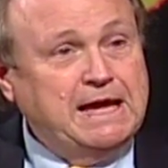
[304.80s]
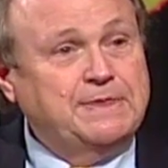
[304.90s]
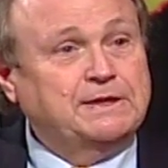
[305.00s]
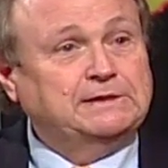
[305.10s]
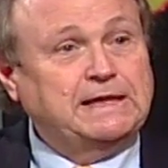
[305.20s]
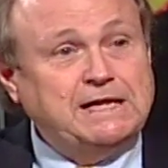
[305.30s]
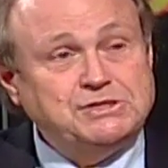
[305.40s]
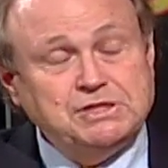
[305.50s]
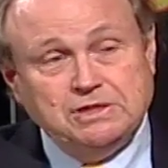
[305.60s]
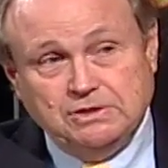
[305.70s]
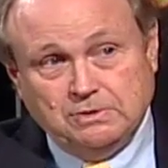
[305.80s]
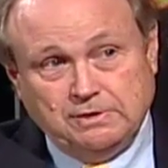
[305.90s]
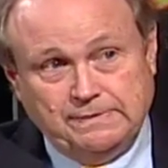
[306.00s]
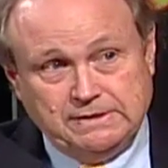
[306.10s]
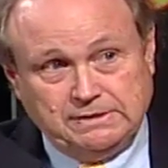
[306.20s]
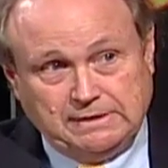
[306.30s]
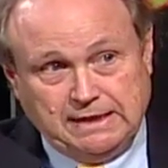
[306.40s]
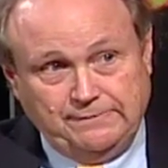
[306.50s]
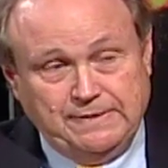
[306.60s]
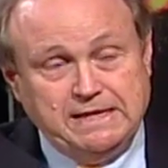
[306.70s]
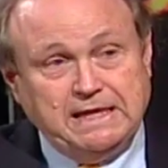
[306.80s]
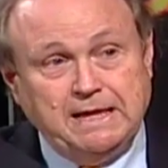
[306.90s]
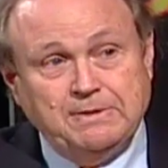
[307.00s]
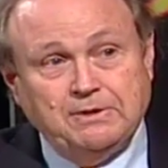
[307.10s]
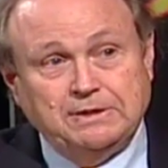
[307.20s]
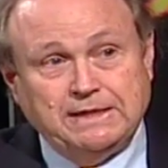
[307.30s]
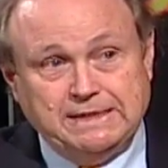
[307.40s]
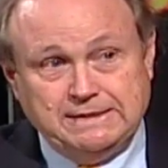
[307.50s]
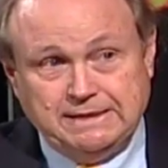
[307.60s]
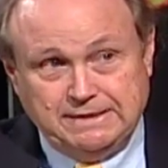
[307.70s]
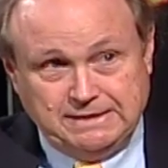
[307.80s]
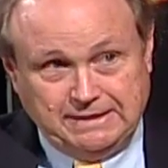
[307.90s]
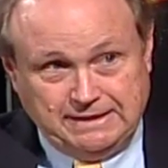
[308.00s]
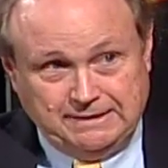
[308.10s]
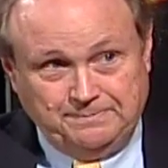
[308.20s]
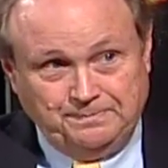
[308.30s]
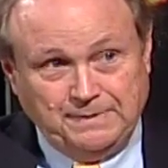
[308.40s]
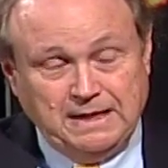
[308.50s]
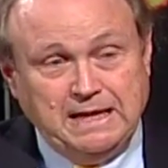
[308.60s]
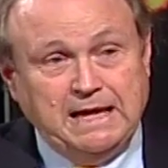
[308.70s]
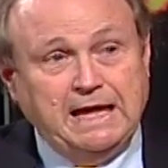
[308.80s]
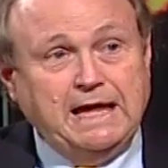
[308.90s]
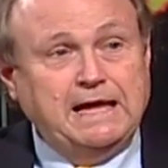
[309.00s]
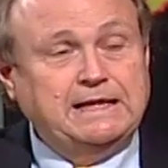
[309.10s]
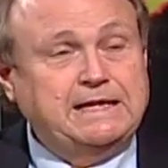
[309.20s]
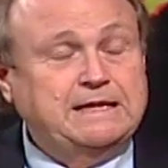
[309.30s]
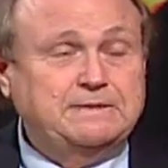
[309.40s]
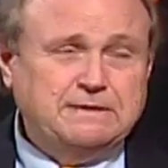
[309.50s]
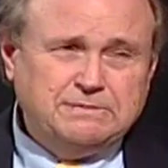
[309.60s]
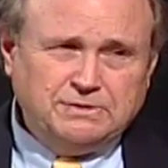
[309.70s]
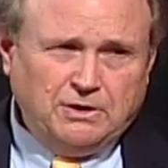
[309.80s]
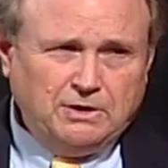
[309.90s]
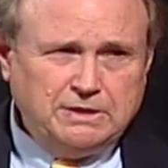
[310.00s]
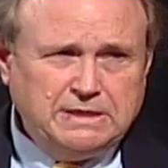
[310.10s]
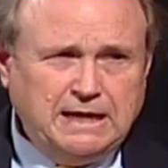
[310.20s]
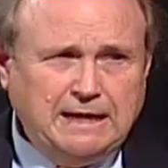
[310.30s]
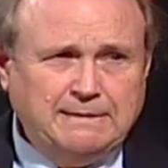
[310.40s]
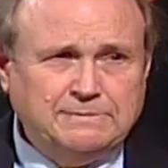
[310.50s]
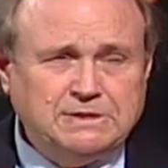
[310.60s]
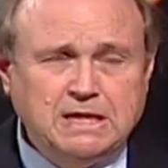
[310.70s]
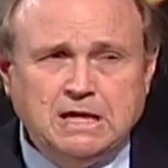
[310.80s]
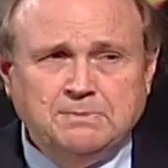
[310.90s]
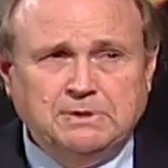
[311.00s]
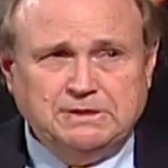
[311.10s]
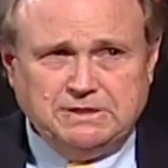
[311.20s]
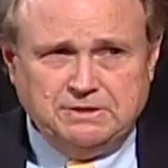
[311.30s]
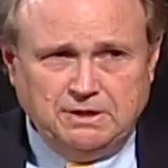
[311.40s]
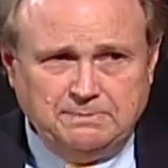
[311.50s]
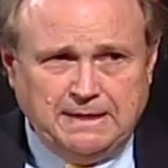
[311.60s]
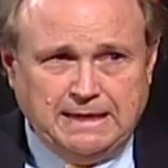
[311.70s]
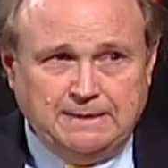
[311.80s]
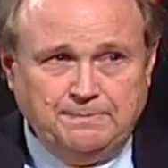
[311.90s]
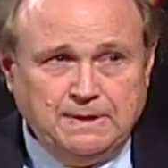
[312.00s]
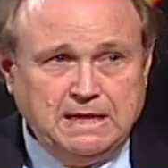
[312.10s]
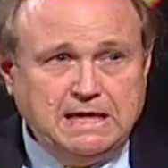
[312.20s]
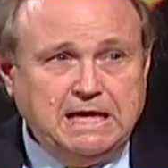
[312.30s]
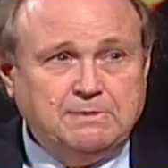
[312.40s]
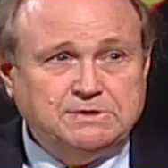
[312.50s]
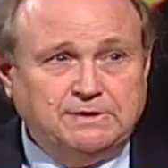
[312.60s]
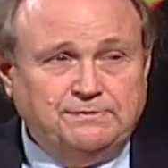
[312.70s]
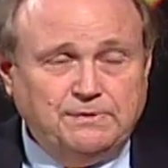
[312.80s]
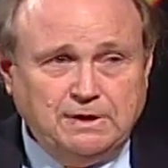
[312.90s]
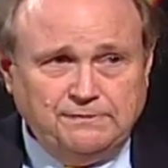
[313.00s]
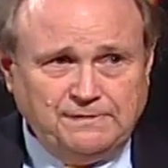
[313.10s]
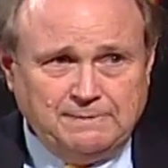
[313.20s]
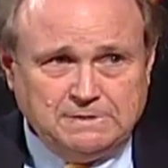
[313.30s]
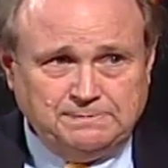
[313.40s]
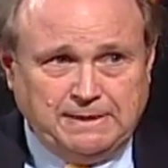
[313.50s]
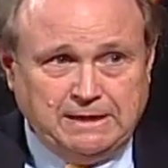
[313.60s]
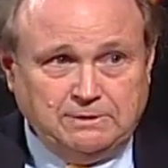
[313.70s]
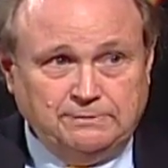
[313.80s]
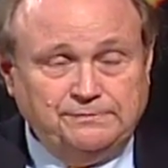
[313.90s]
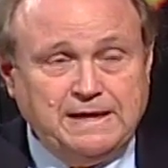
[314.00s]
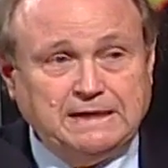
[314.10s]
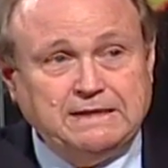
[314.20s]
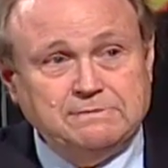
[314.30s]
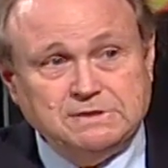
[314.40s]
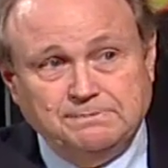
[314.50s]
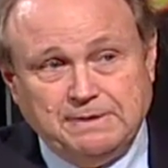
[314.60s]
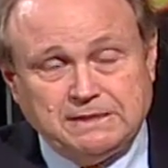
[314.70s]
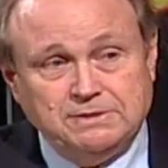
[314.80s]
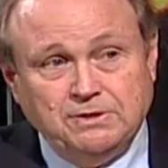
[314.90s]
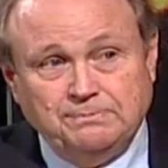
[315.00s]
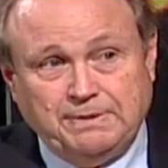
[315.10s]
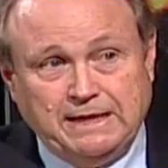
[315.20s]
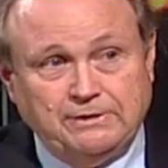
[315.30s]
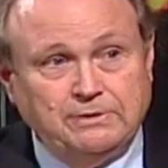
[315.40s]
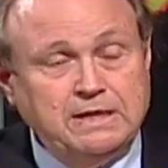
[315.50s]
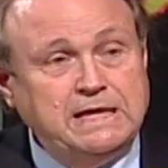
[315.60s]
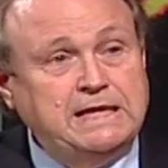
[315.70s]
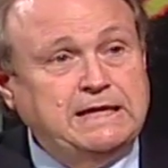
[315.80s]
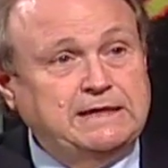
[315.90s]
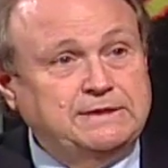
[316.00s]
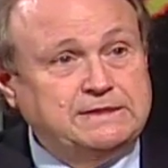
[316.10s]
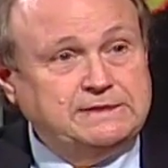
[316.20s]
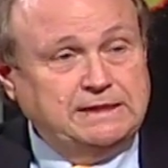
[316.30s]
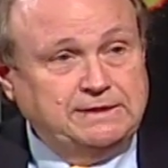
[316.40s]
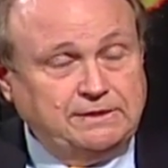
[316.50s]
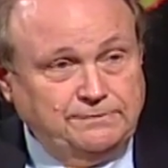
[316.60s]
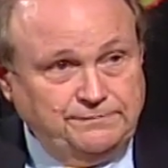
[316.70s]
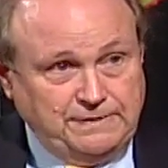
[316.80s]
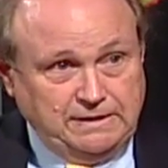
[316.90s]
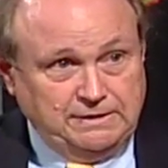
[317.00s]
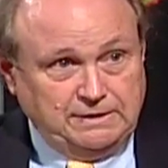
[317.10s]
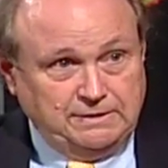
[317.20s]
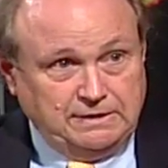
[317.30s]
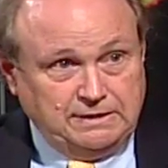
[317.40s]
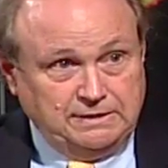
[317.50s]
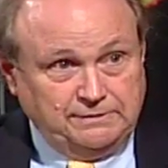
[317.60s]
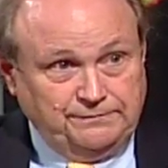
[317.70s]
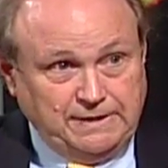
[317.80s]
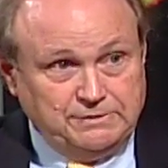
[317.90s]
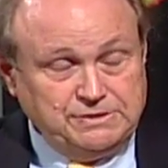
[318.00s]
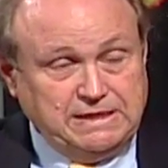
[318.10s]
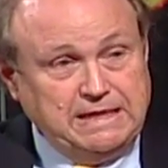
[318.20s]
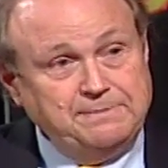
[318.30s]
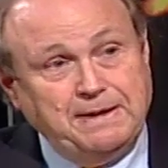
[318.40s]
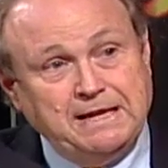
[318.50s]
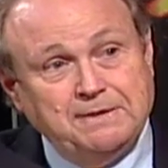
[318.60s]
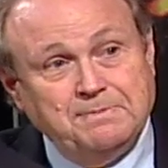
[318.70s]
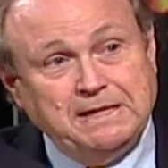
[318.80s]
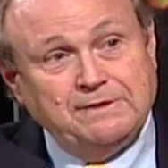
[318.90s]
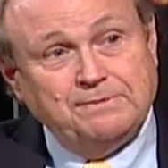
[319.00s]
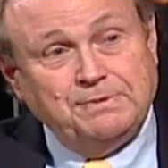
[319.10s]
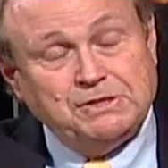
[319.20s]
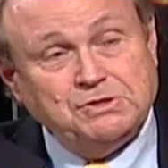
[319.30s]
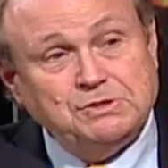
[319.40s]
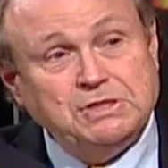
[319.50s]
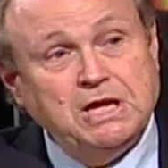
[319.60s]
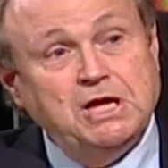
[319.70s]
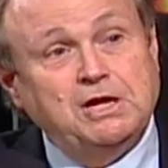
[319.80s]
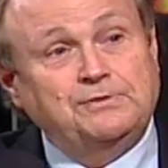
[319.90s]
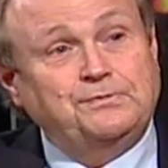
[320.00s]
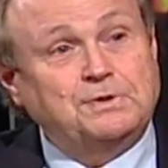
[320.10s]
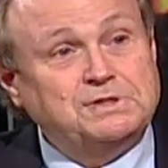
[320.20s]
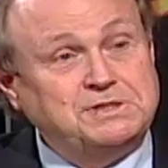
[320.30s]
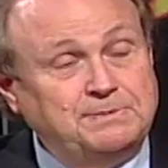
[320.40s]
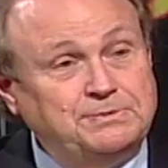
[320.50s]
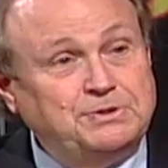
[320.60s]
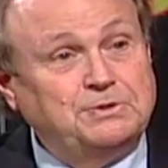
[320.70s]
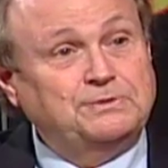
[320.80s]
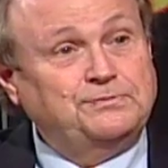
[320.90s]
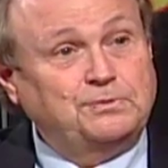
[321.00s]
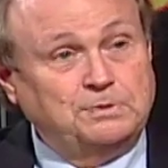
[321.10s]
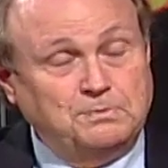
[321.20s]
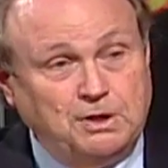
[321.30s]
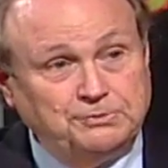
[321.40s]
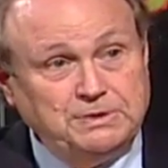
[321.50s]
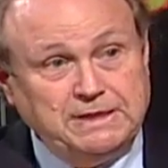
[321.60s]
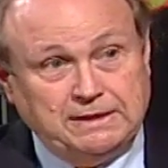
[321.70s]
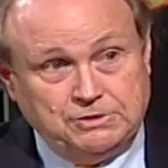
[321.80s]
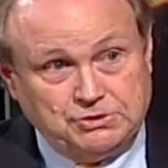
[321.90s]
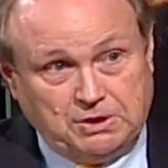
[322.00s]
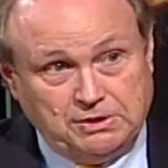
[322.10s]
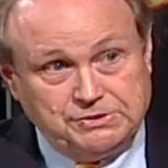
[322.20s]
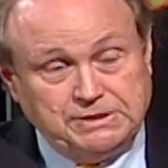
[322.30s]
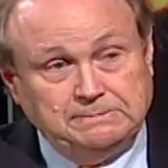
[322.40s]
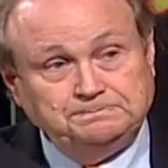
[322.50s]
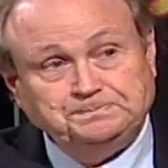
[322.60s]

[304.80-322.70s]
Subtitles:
the last year of his life. He came here in 1910. And he was on hard times, but as a young man, he was a very famous painter. In fact, he was the best known painter in the Confederacy. He painted many of the pictures of Fort Sumter and Fort Moultrie down in Charleston.